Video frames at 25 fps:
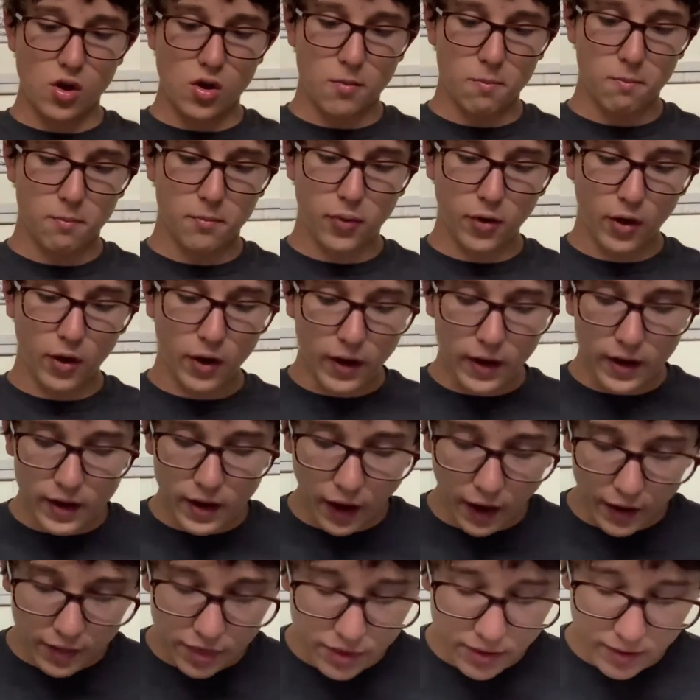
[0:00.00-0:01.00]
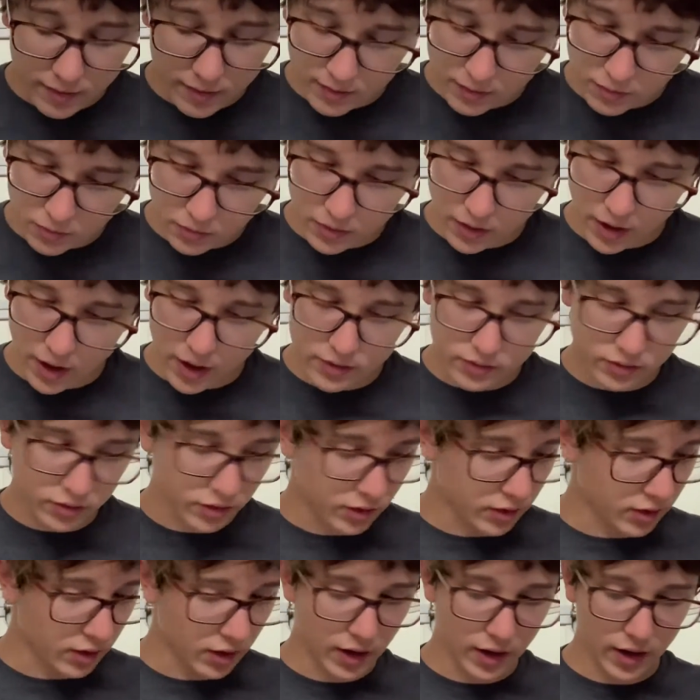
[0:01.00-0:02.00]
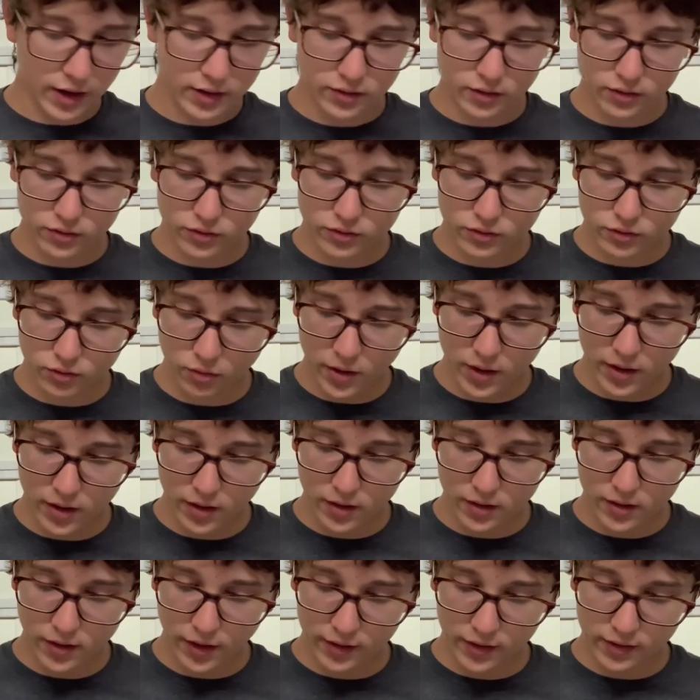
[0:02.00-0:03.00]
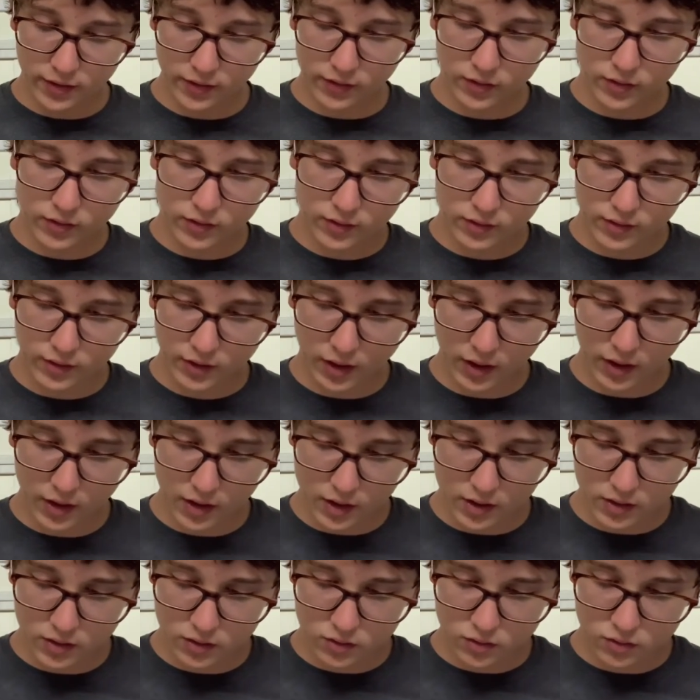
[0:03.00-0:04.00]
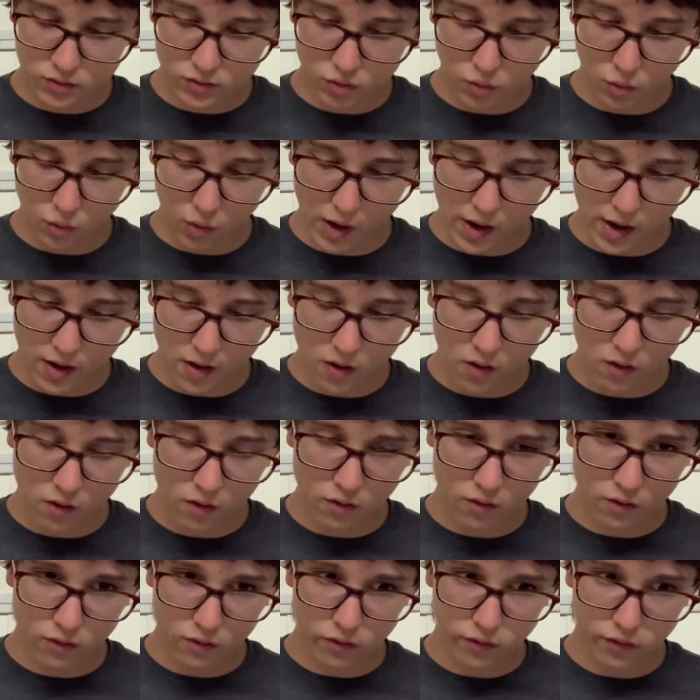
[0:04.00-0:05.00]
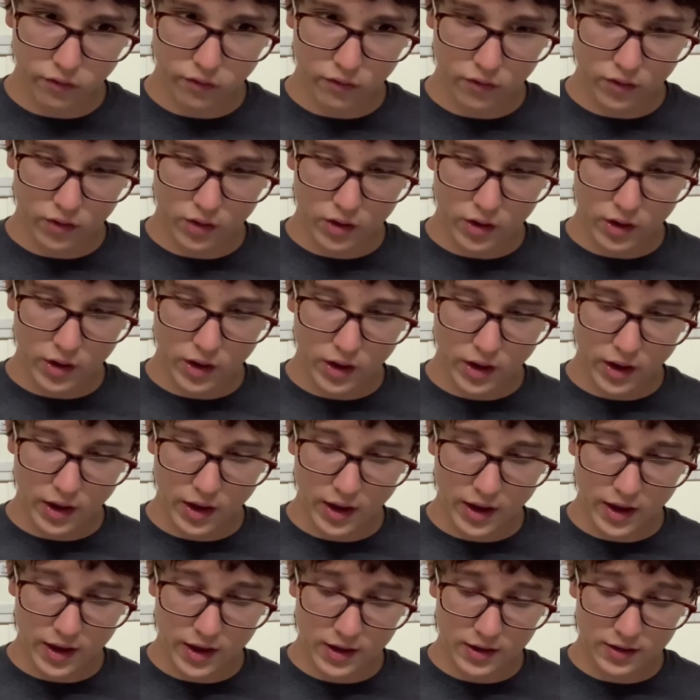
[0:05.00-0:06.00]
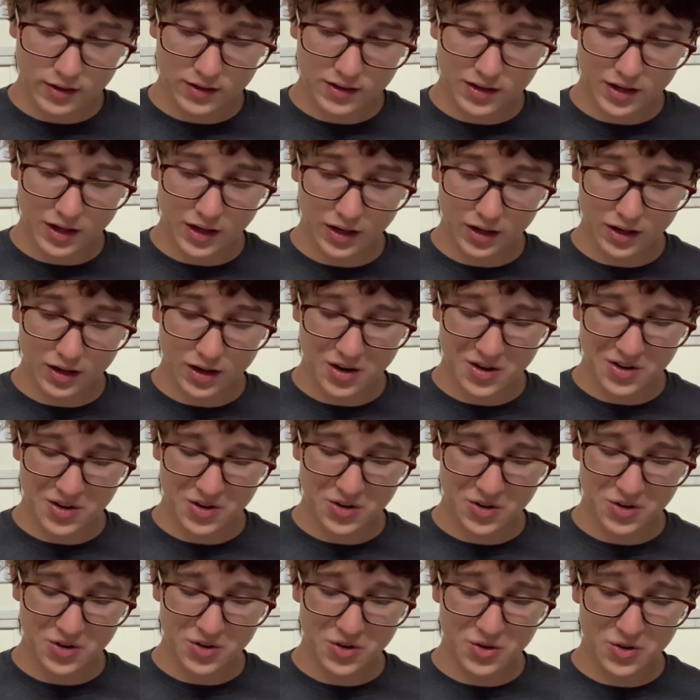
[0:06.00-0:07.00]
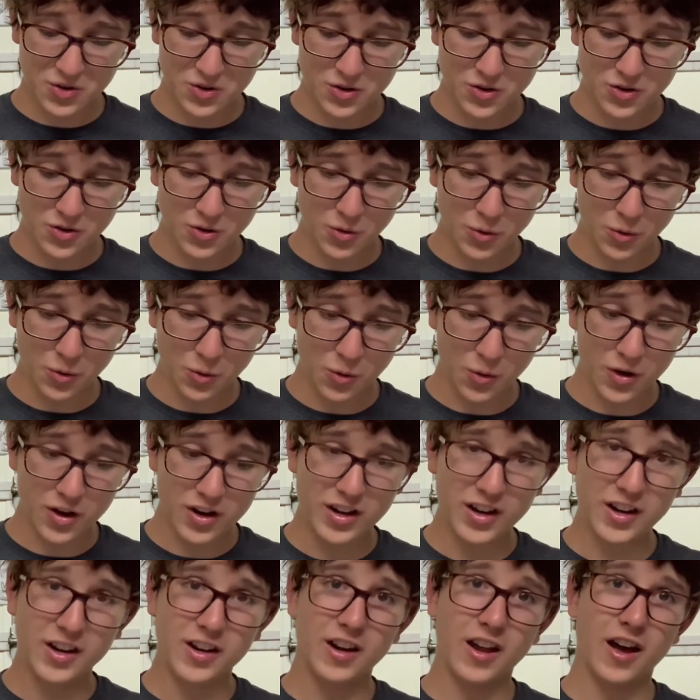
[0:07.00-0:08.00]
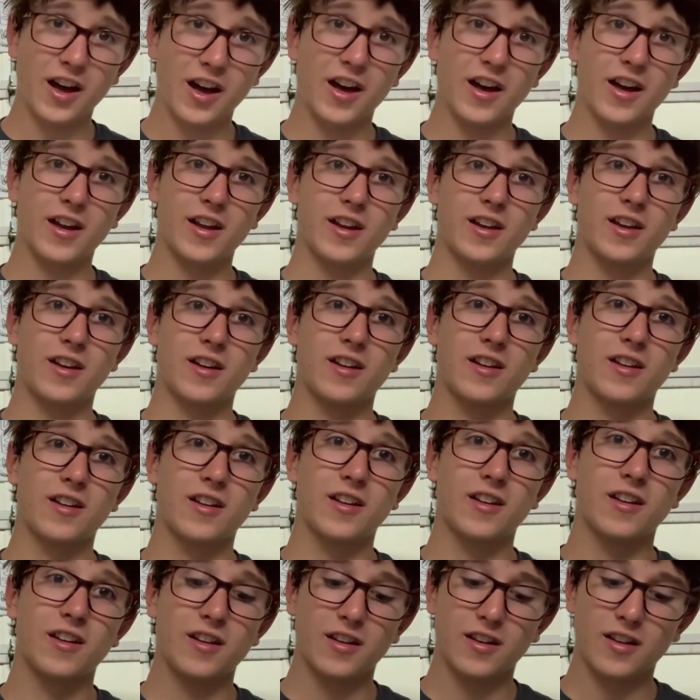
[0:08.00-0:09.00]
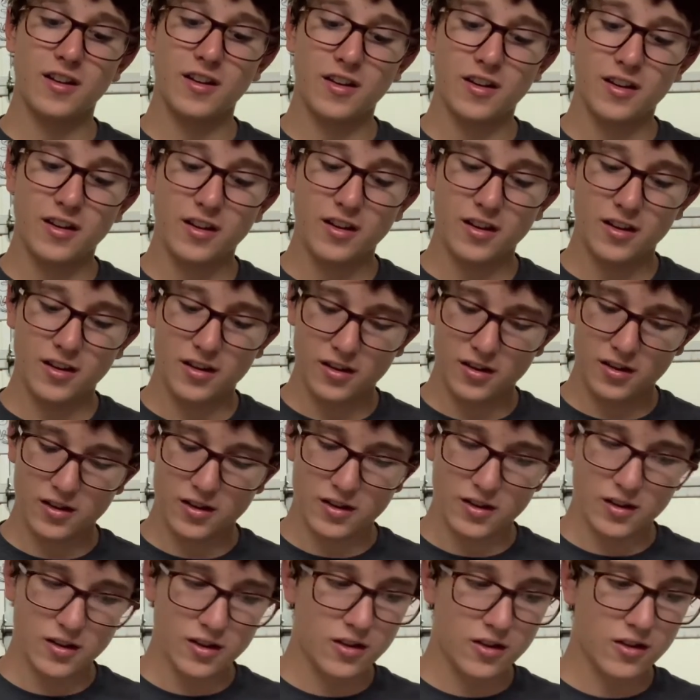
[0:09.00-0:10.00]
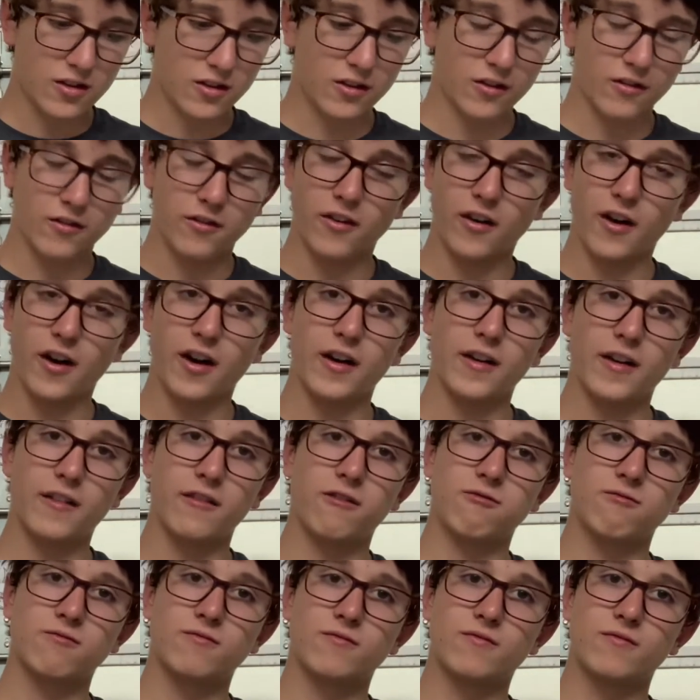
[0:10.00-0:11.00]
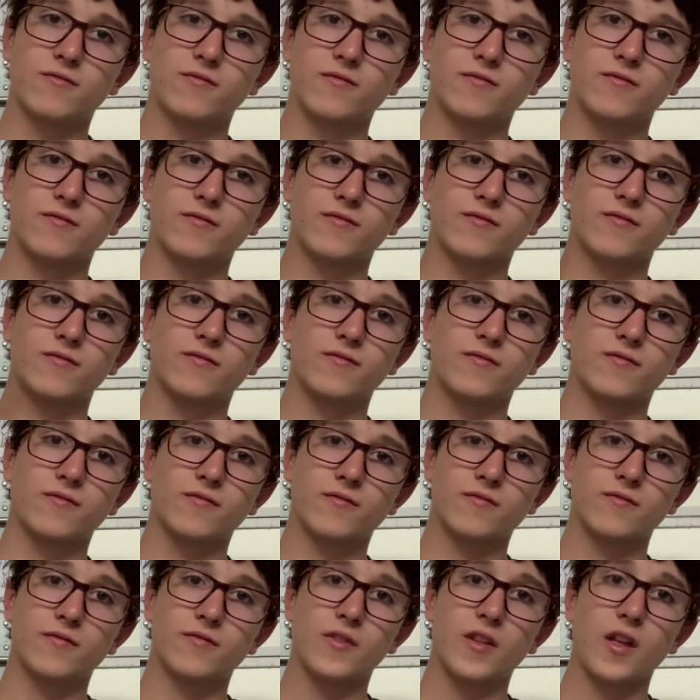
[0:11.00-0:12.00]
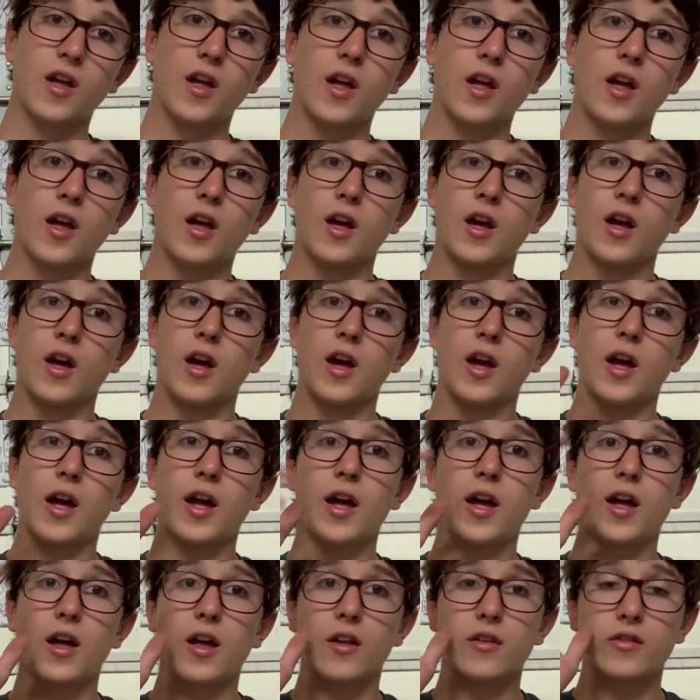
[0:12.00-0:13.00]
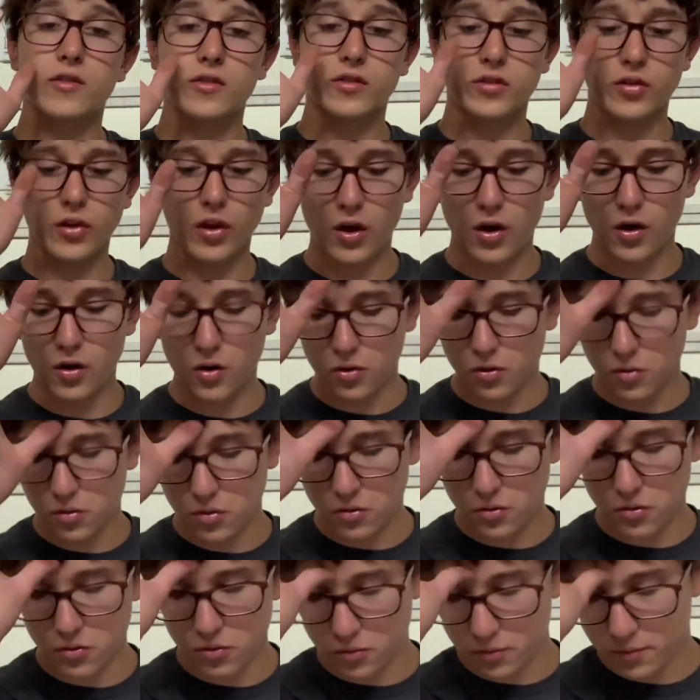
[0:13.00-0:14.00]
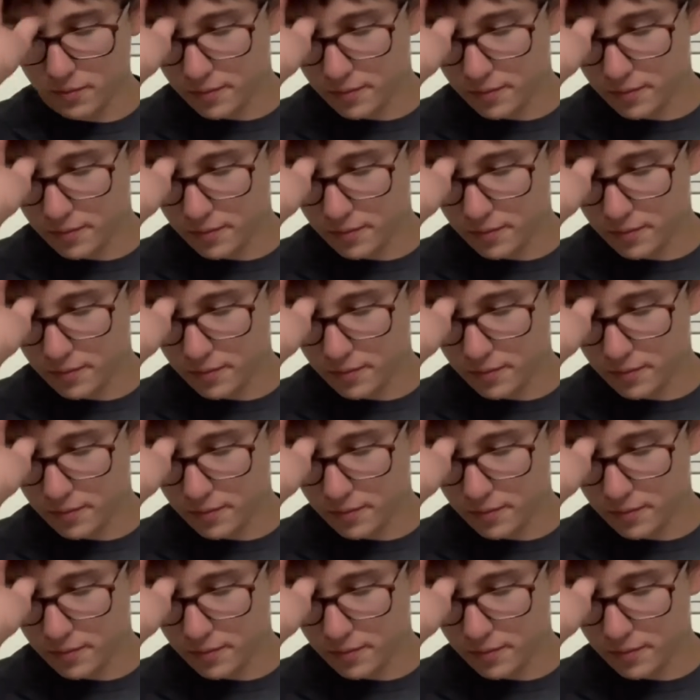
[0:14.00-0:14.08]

but I think we're actually going to have to destroy it. That's 10, 12, 18, 29, 35. So,